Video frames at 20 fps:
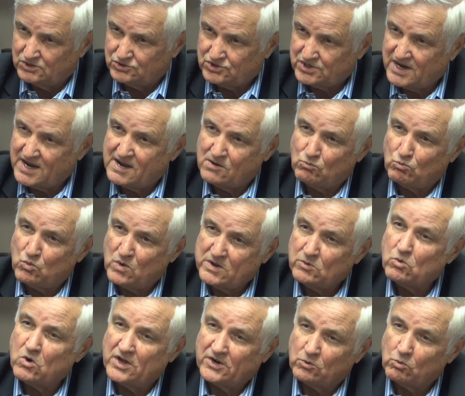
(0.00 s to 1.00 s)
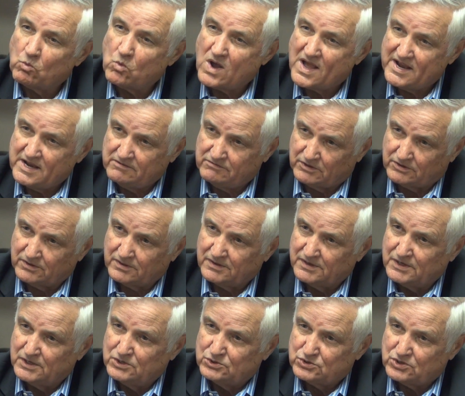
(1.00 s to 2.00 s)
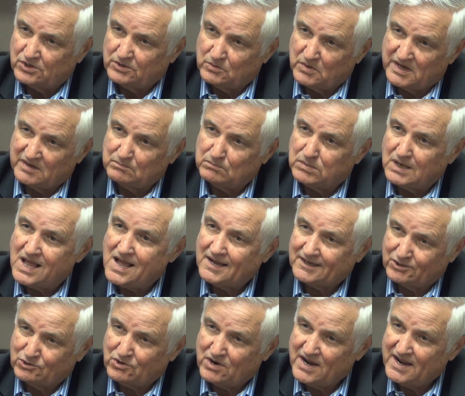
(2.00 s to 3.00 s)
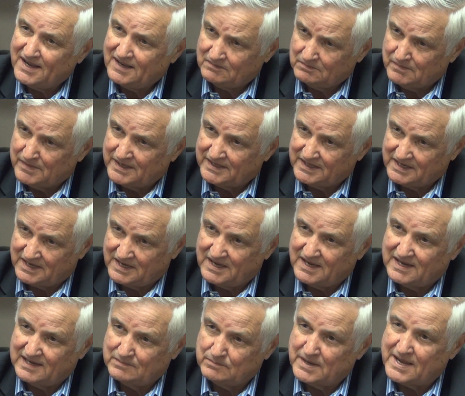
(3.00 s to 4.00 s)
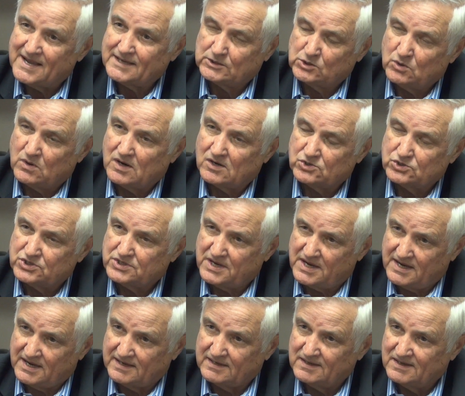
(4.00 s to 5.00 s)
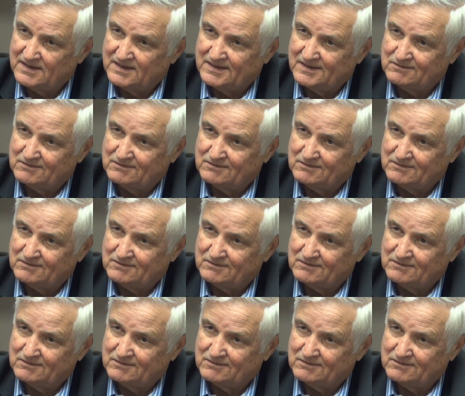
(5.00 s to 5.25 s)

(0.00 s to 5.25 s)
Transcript: saying we want a waiver so that we can block grant Medicaid back to our state?